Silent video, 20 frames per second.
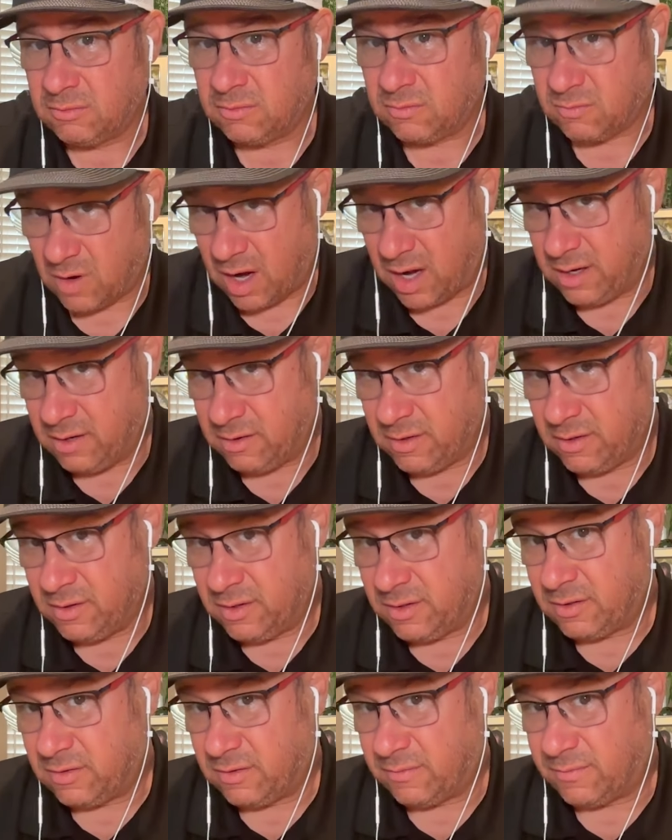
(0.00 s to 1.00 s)
Right?
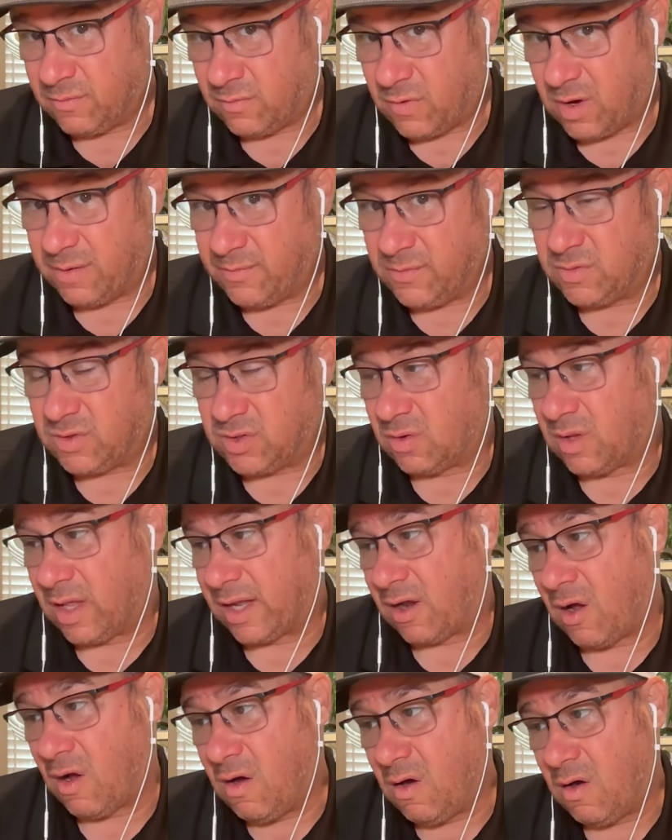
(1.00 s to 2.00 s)
Right. So like,
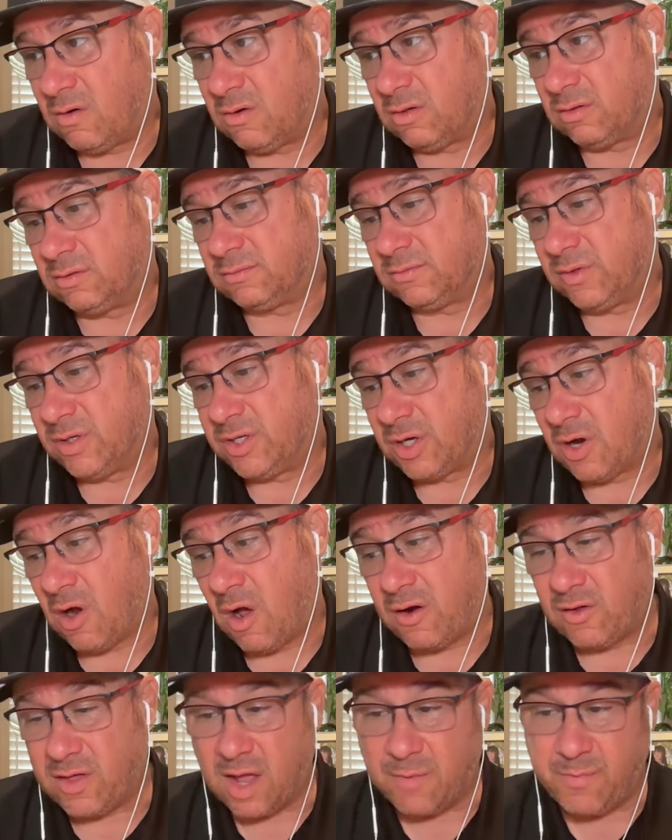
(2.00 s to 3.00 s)
oh, you should
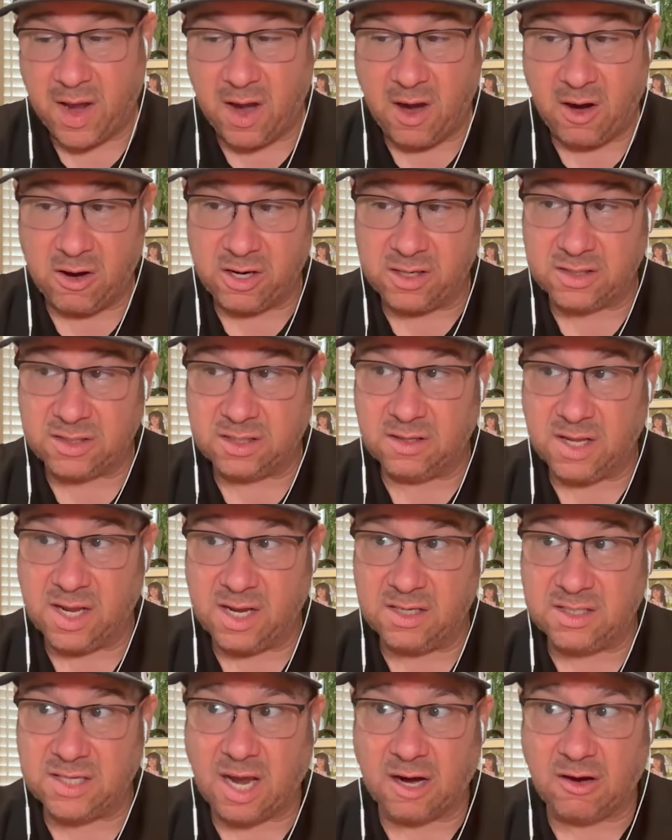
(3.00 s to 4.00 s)
honor thy parents, and they
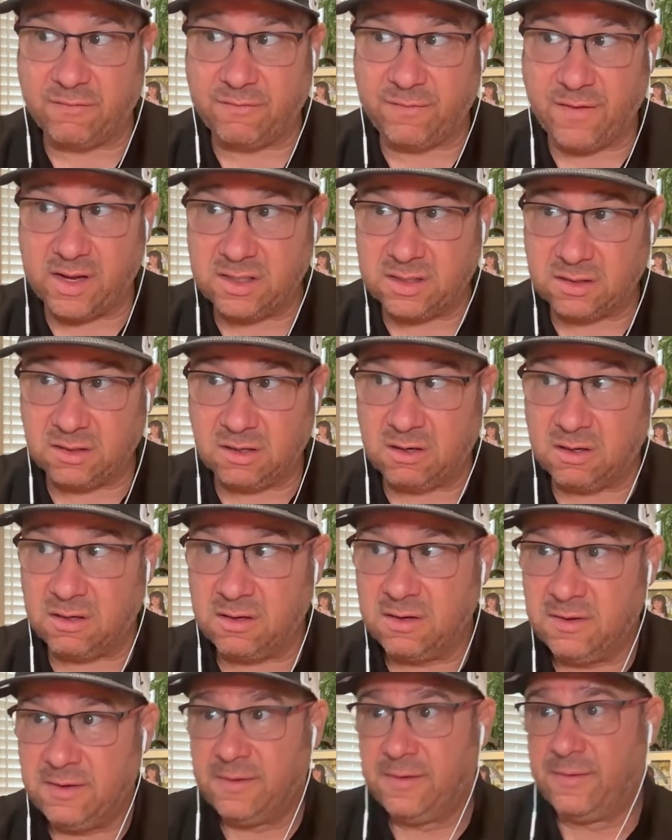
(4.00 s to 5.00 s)
sacrificed their
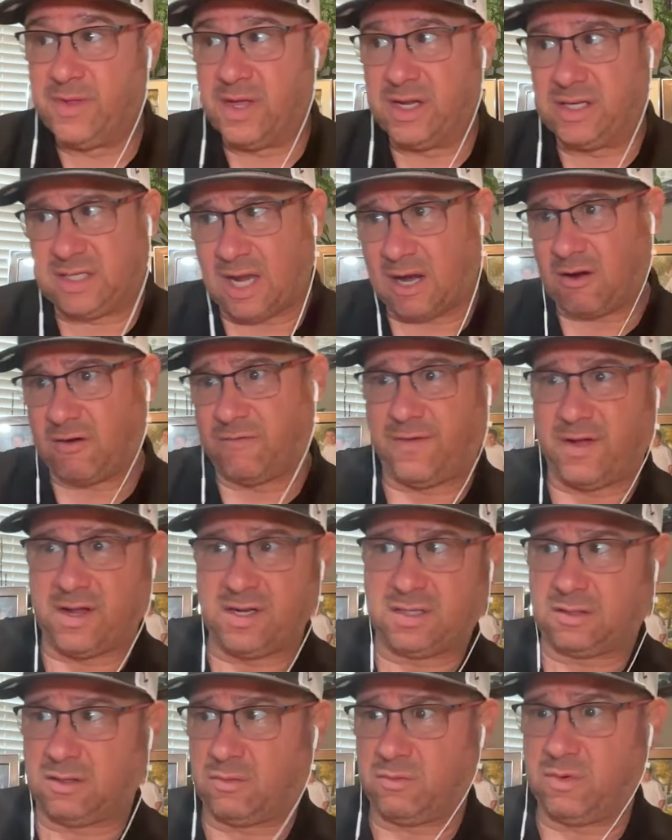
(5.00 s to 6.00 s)

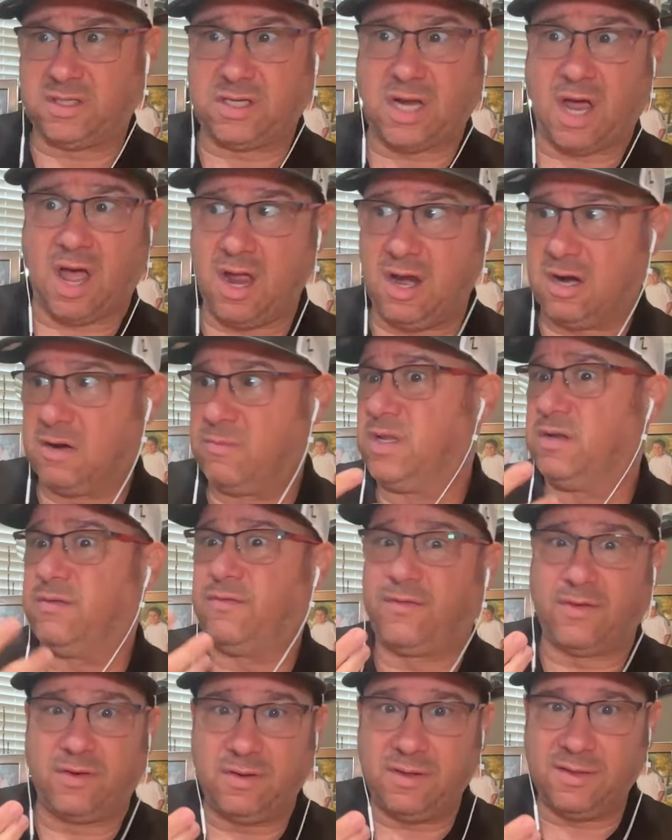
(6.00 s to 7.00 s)
retirement
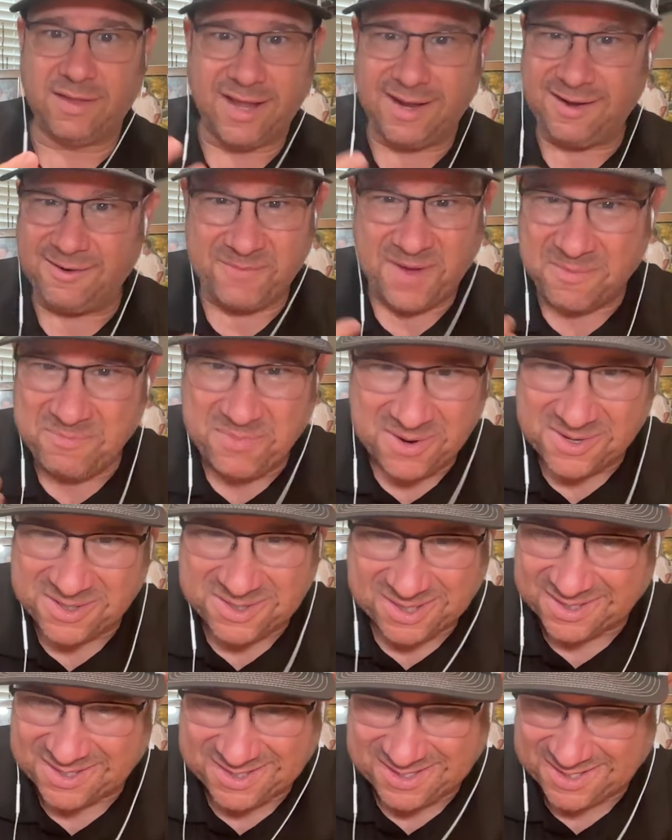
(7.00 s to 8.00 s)
for my parents
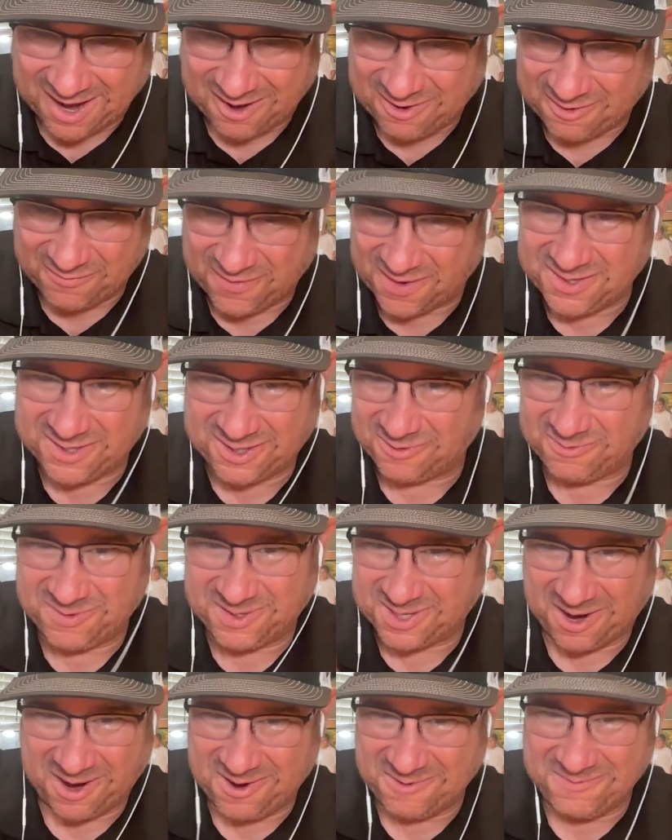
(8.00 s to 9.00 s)
didn't sacrifice their
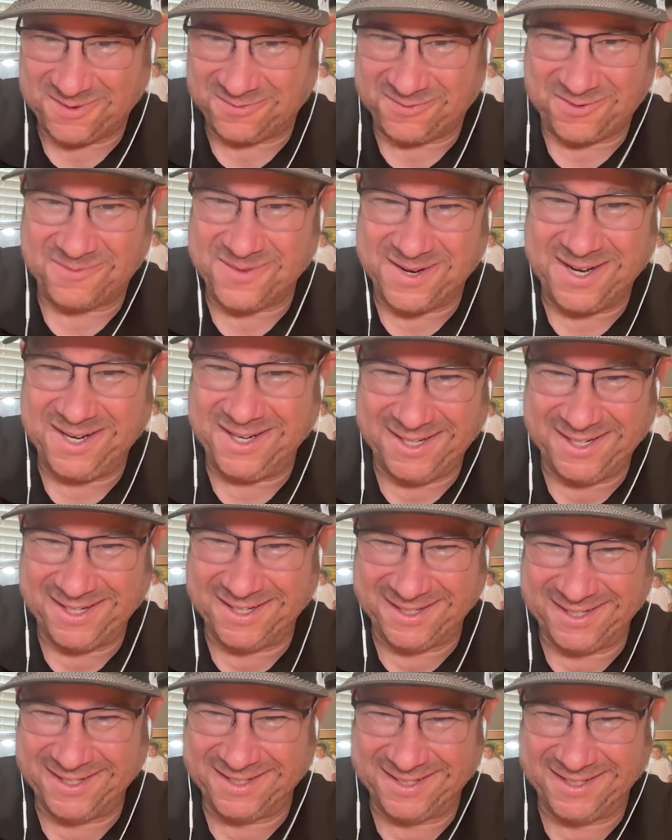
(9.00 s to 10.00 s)
retirement for me.
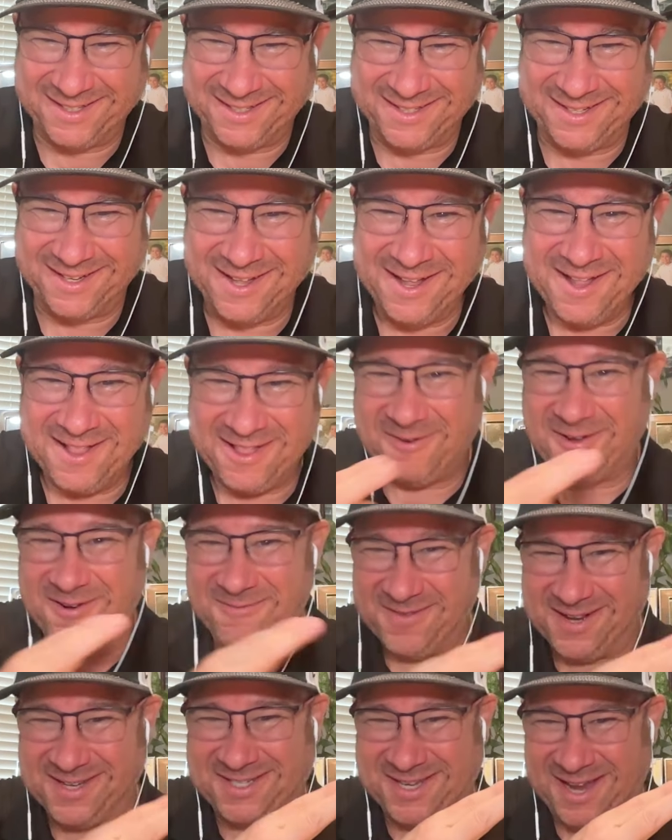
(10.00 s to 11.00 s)
They wanted
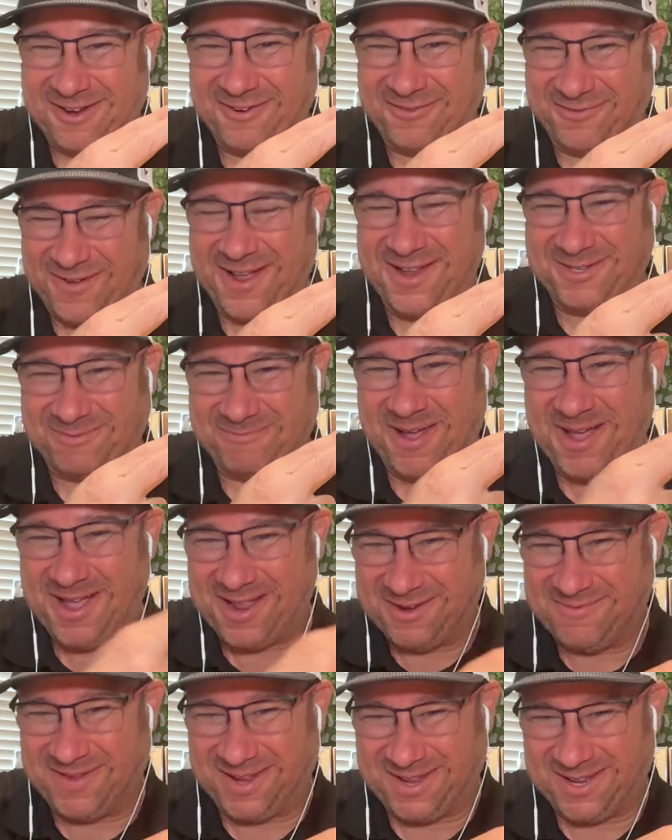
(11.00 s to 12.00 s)
me to sacrifice mine
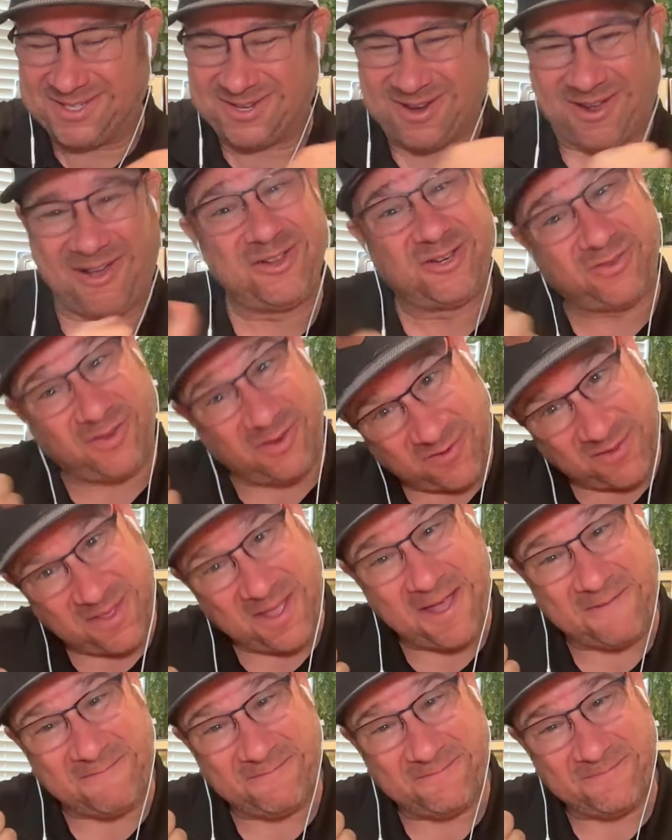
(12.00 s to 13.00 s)
and my kids' college fund for
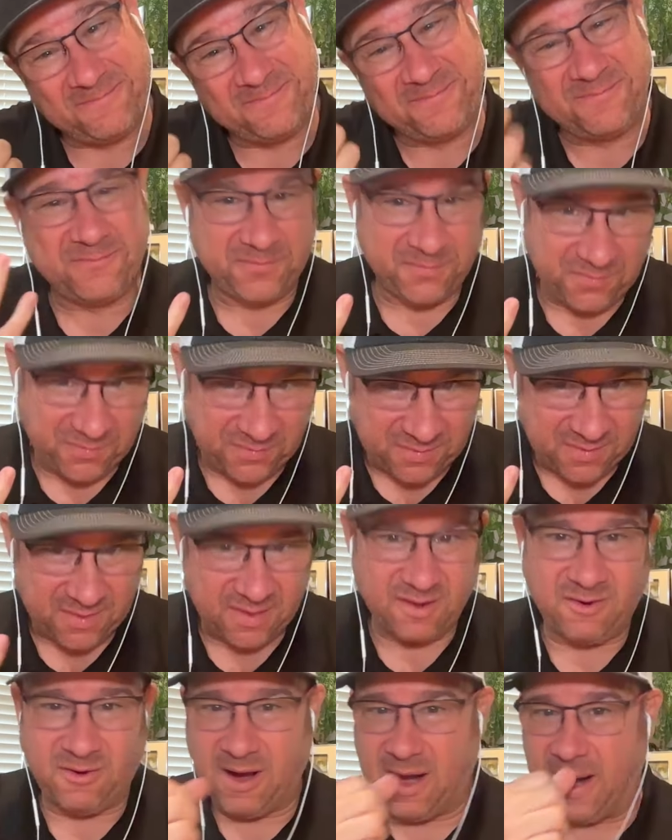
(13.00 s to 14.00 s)
them.
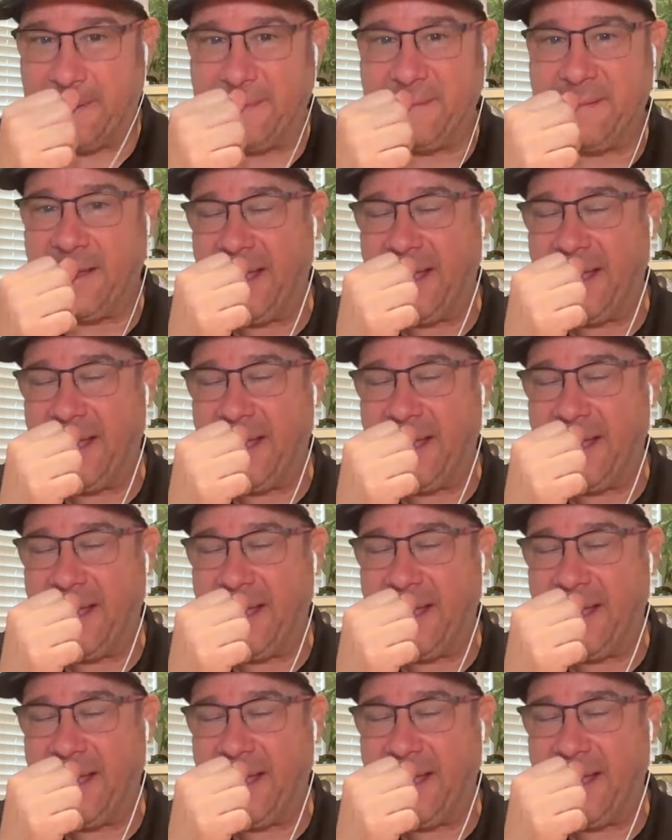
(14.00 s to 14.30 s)
Right.